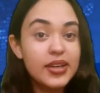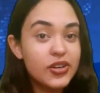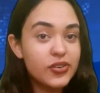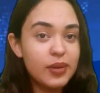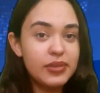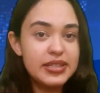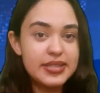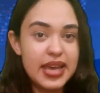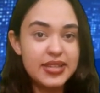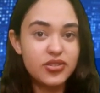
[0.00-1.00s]
Kremlin
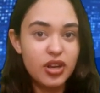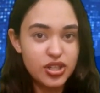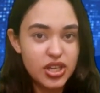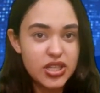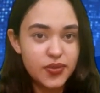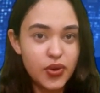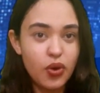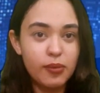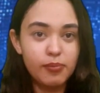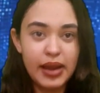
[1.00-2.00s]
says Russia's view
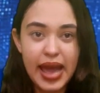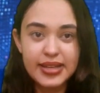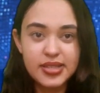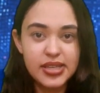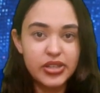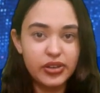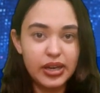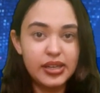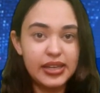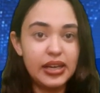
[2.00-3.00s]
on Black Sea
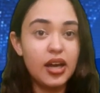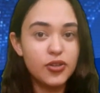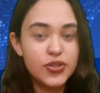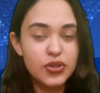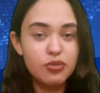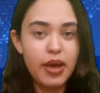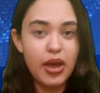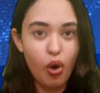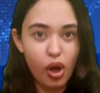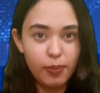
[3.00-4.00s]
grain deal understood by
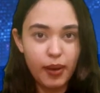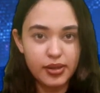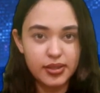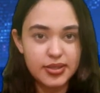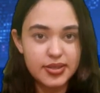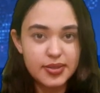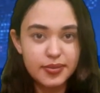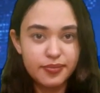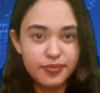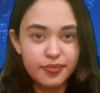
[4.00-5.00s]
all parties.
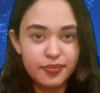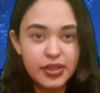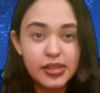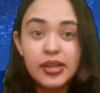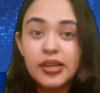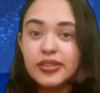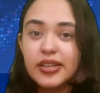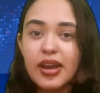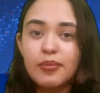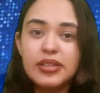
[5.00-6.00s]
The
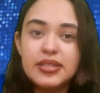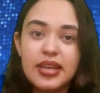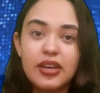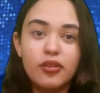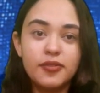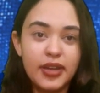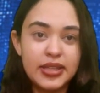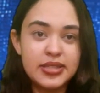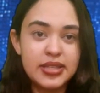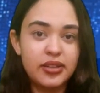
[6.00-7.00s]
Kremlin said on
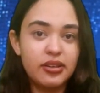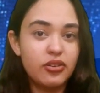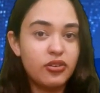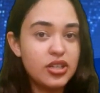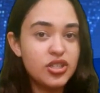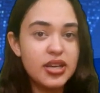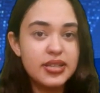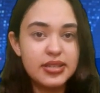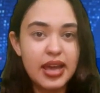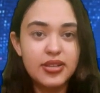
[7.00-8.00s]
Wednesday that Russia's
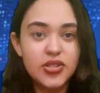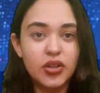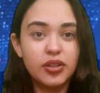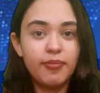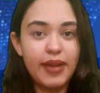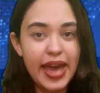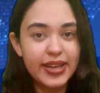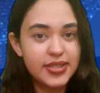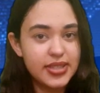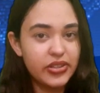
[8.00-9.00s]
stance on the Black
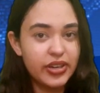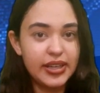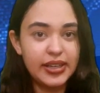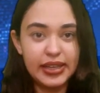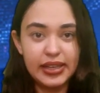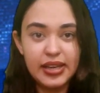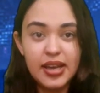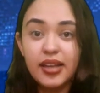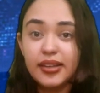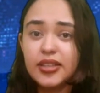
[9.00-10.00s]
Sea grain deal,
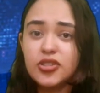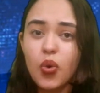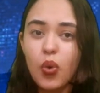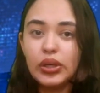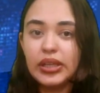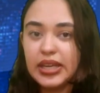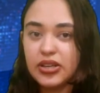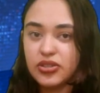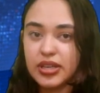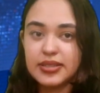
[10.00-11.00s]
that its own
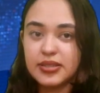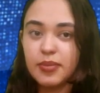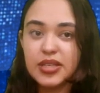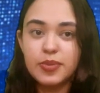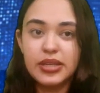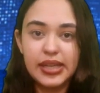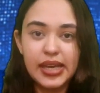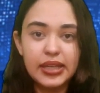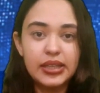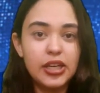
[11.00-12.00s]
interests must be
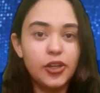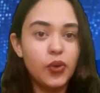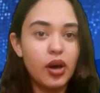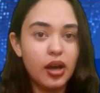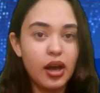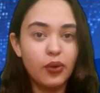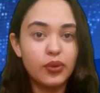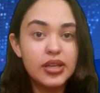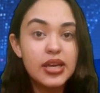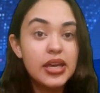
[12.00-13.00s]
taken into account
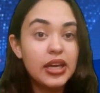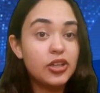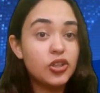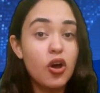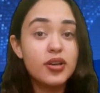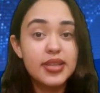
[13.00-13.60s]
in talks